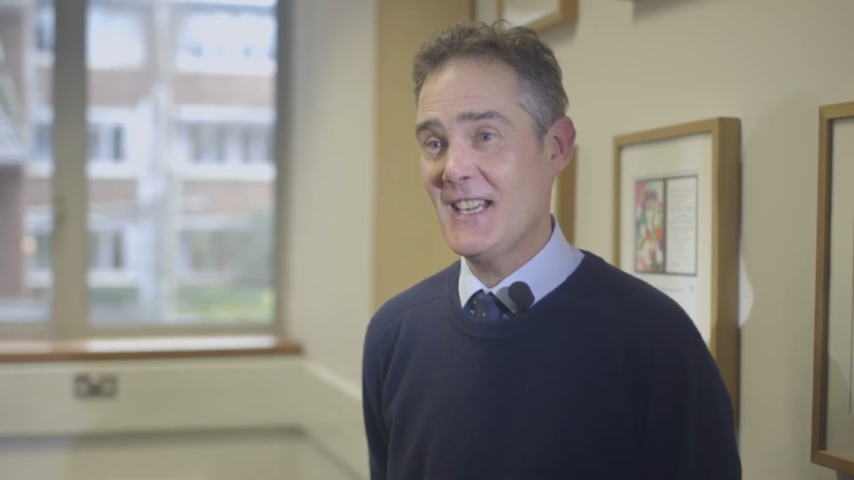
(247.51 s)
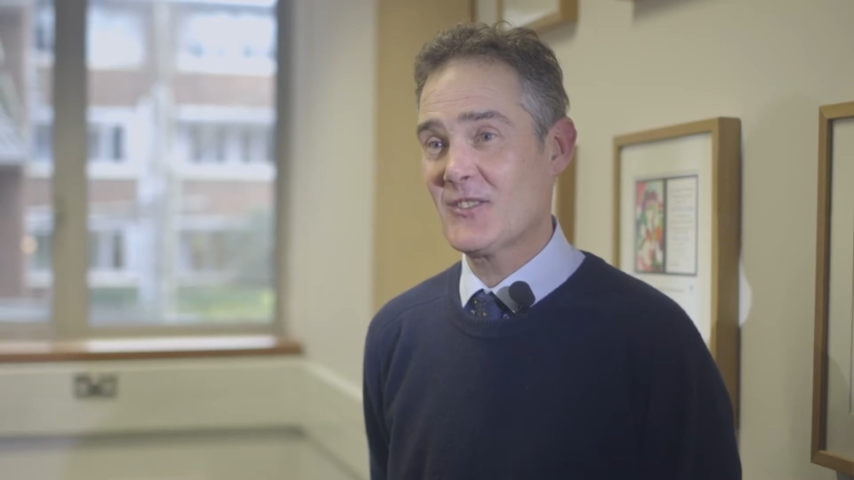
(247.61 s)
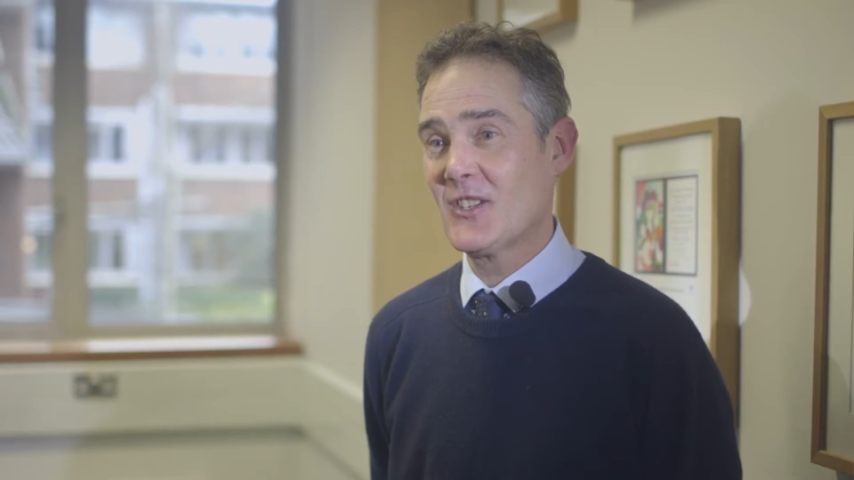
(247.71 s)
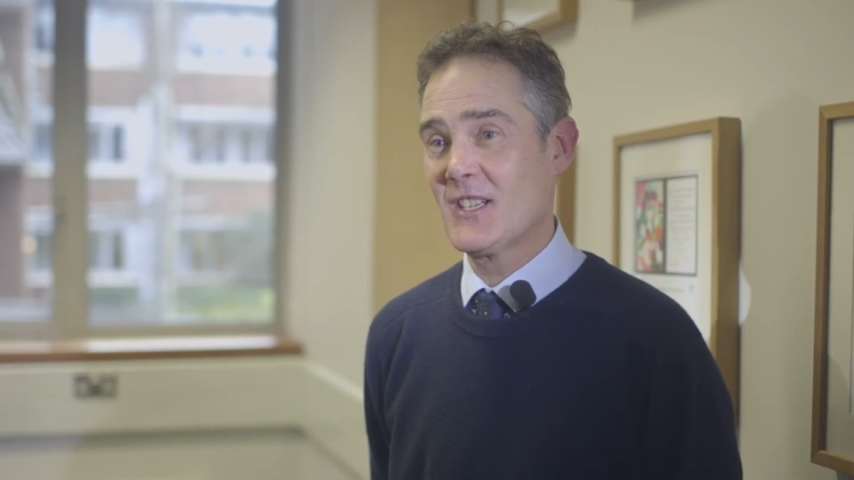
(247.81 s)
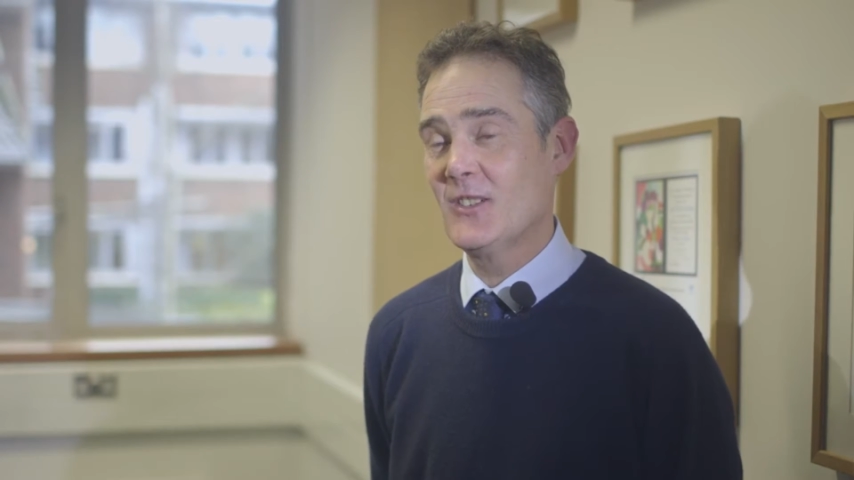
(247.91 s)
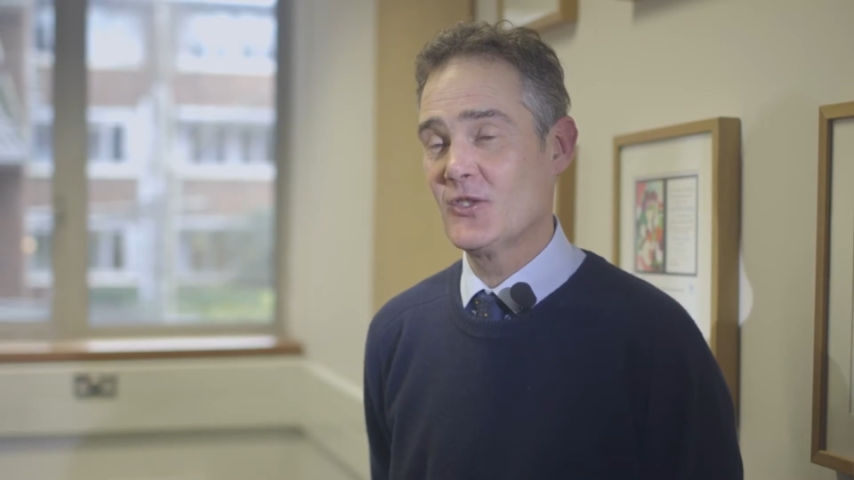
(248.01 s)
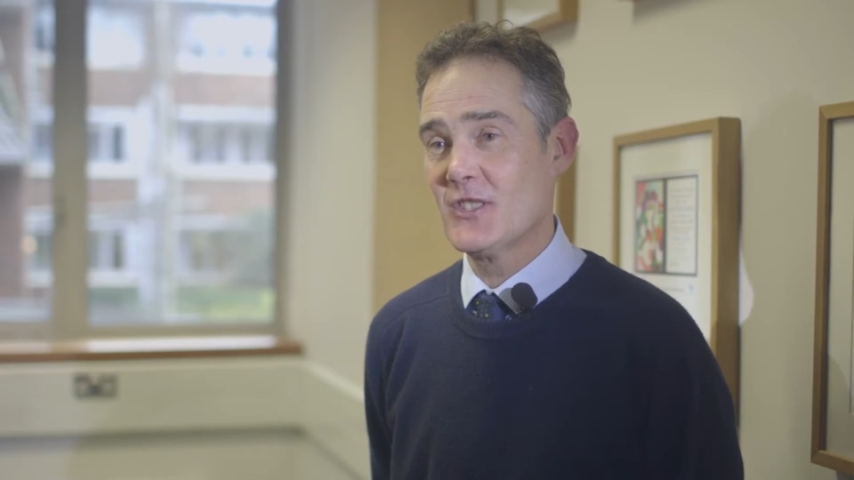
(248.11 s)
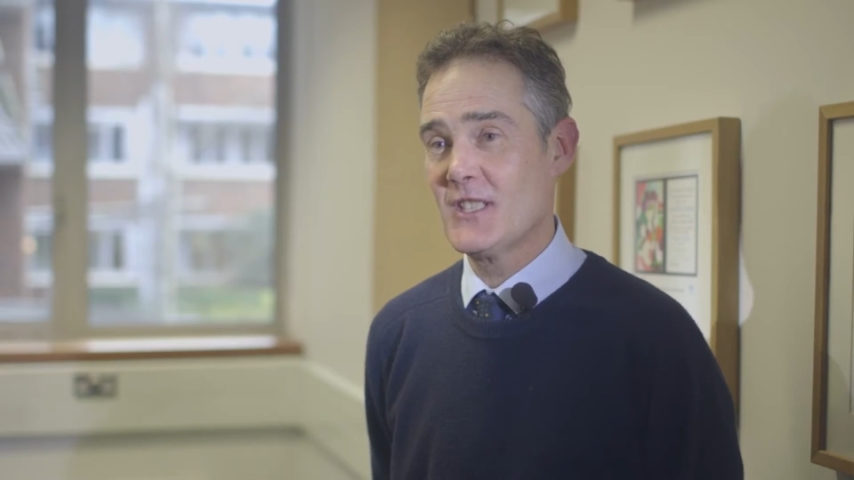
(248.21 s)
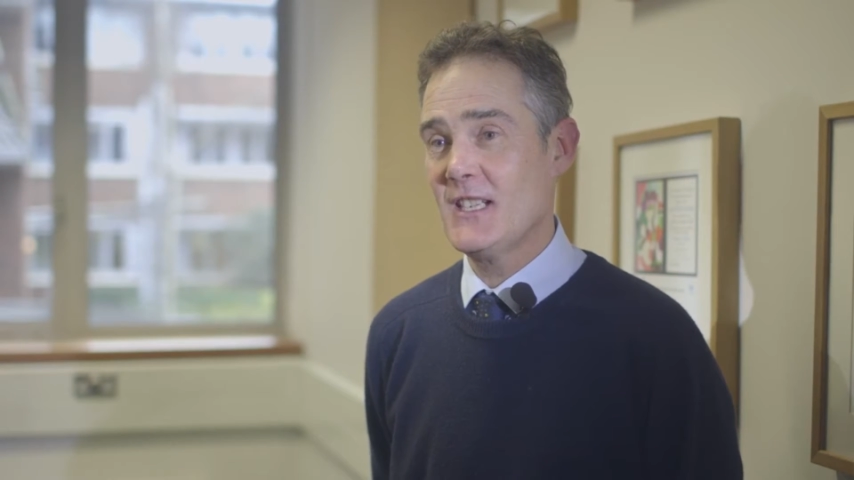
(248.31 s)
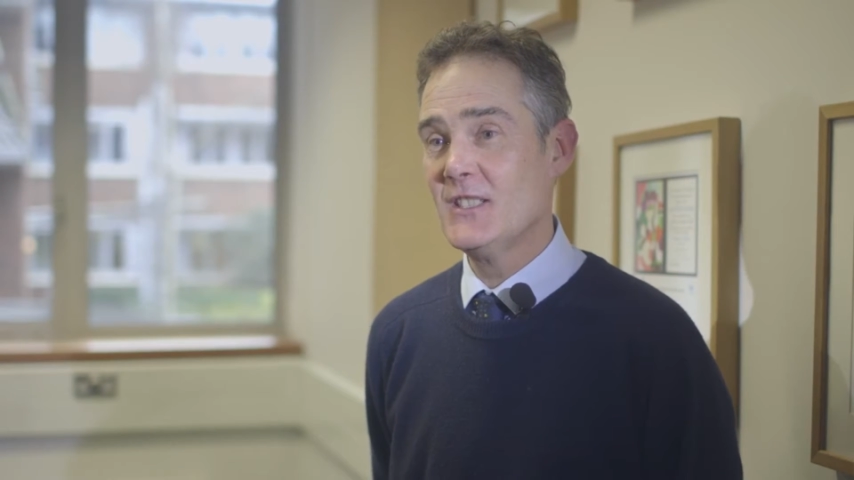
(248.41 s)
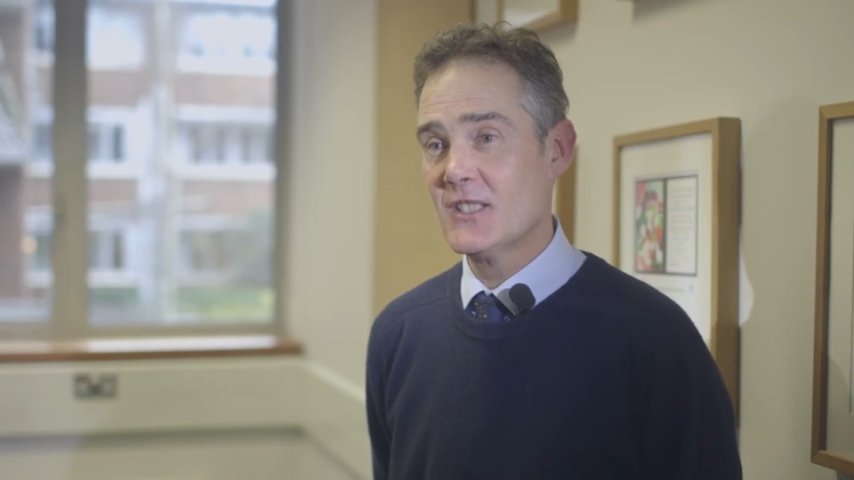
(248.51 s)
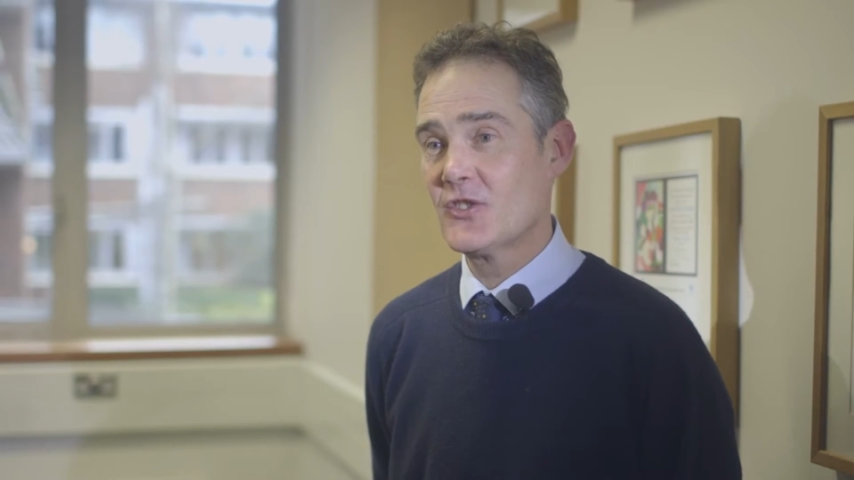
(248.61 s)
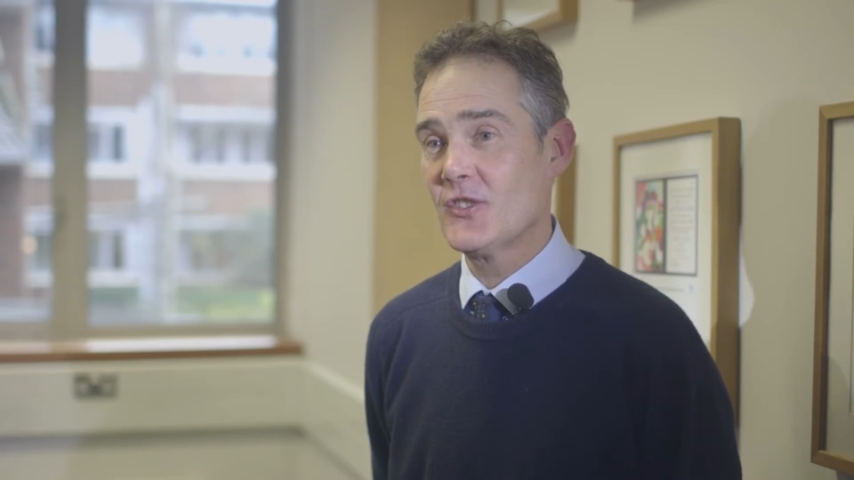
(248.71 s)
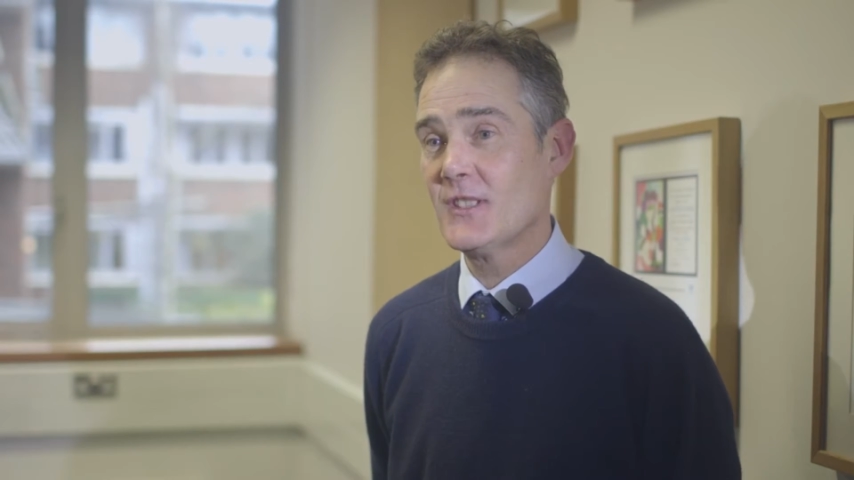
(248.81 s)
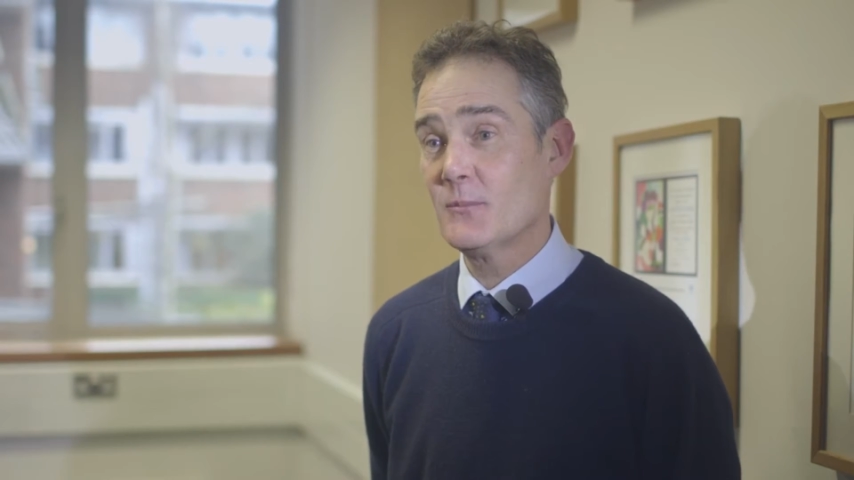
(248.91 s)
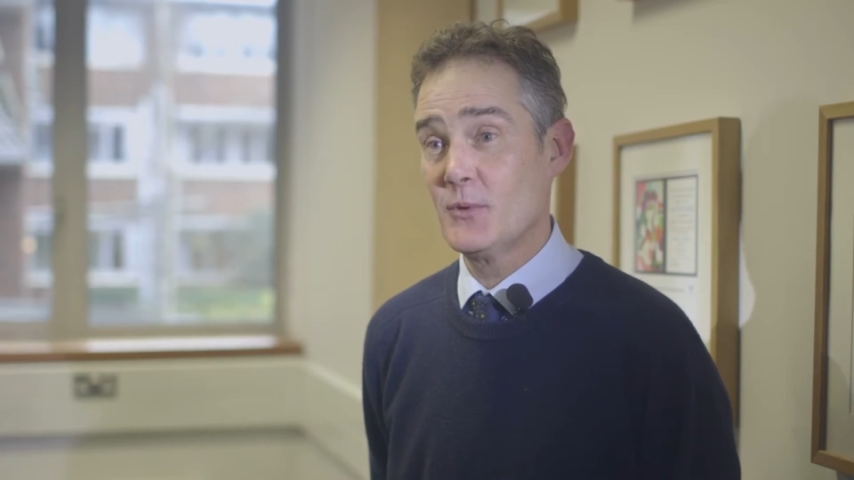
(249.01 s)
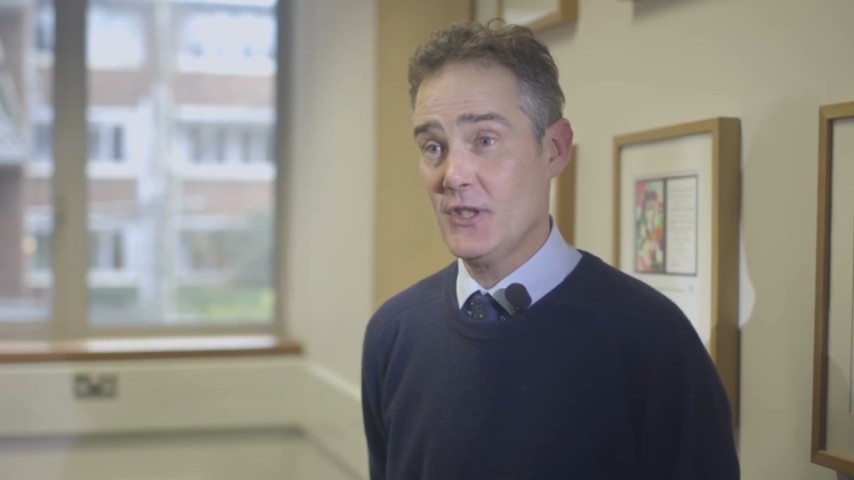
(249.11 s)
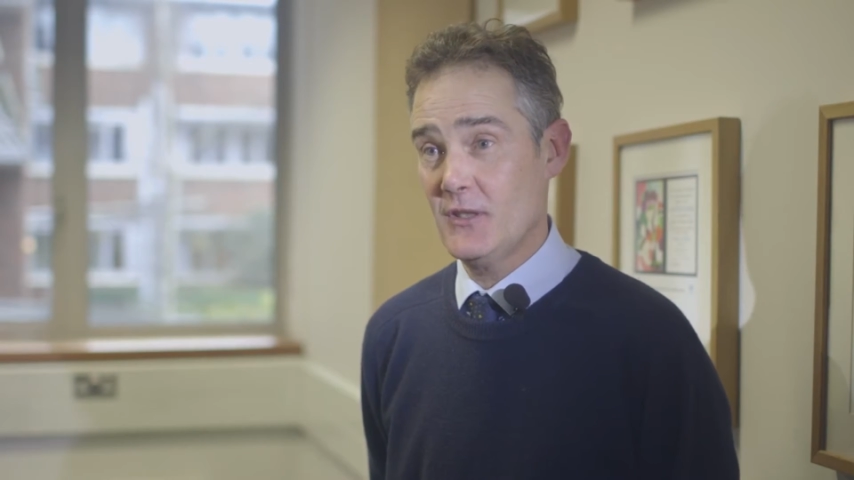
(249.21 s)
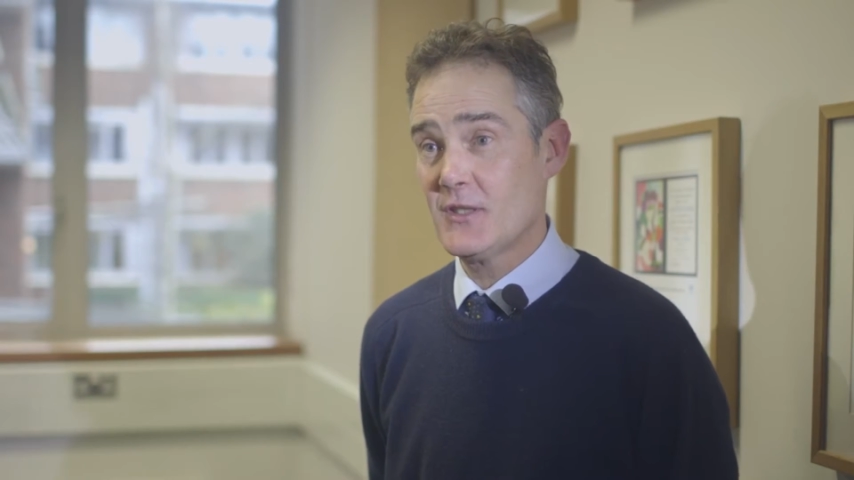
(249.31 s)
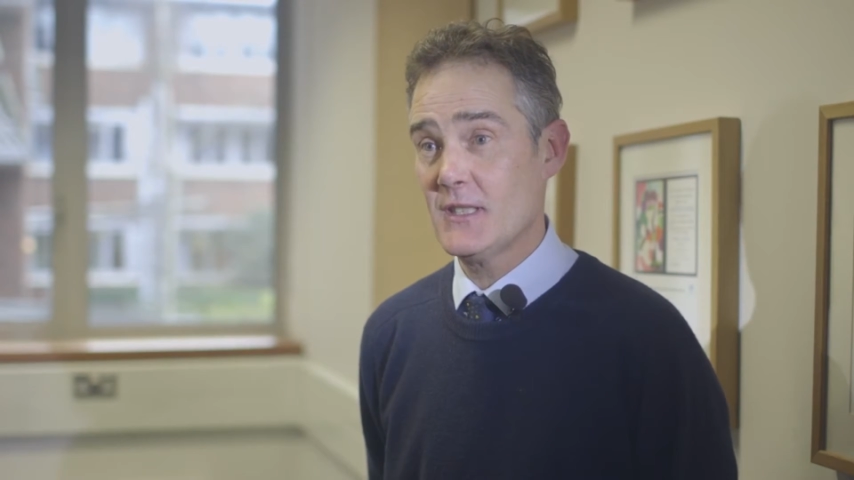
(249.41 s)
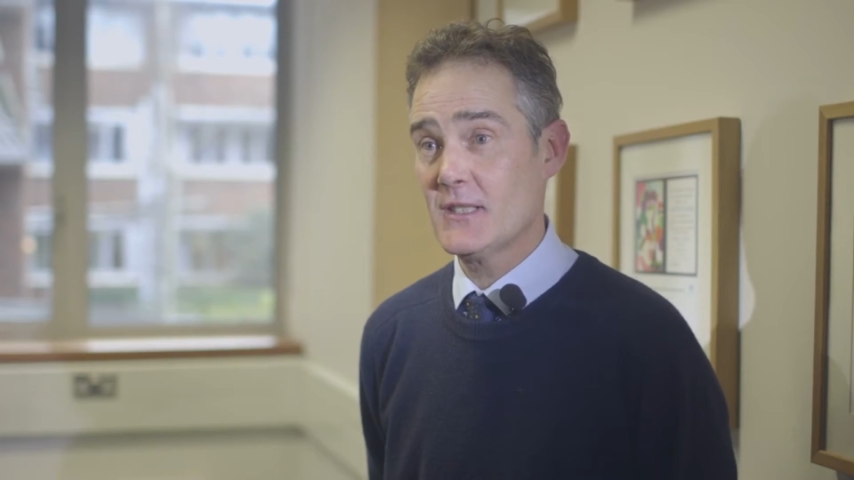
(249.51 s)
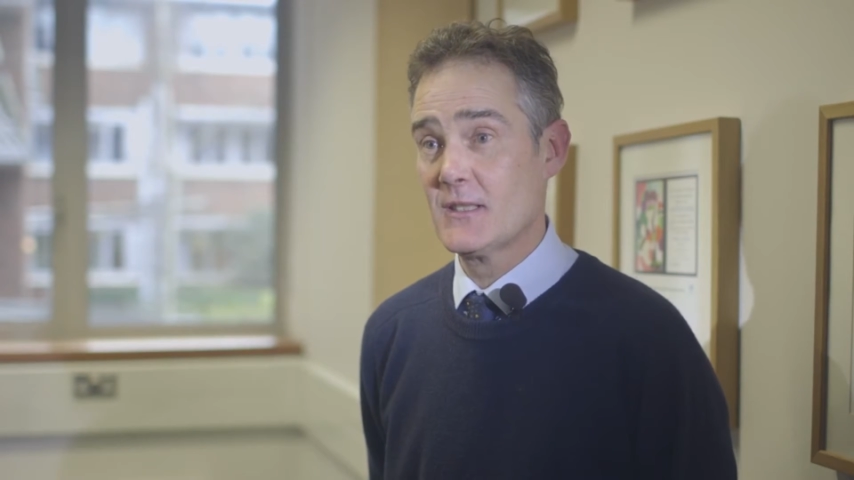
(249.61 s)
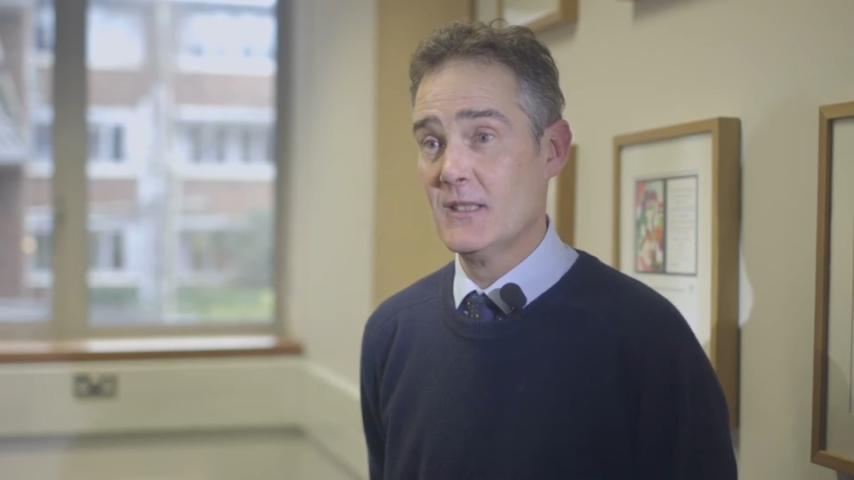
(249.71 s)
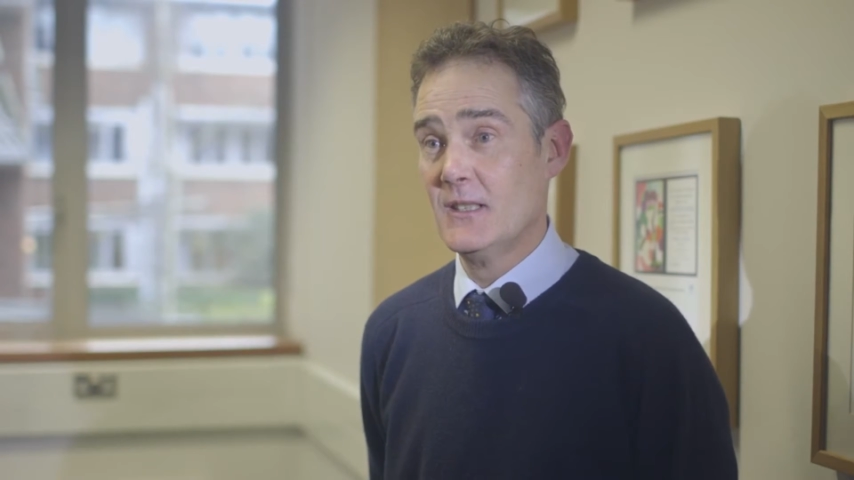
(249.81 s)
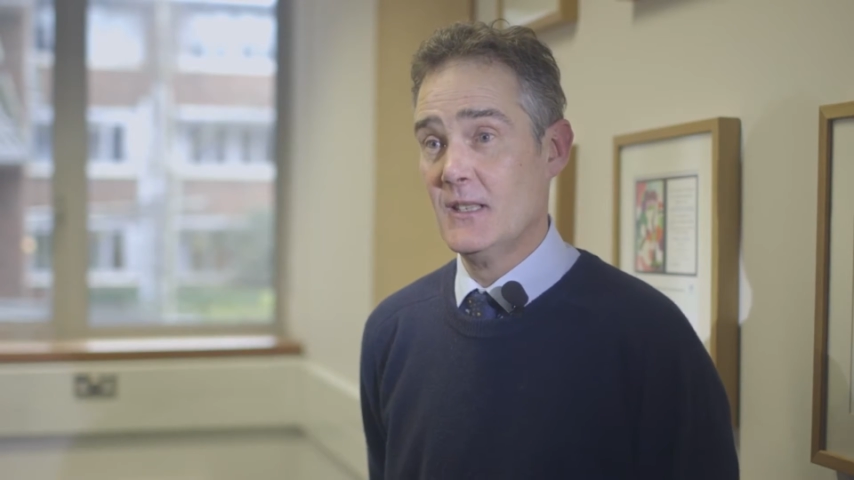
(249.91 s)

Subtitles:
Agriculture is the industry that produces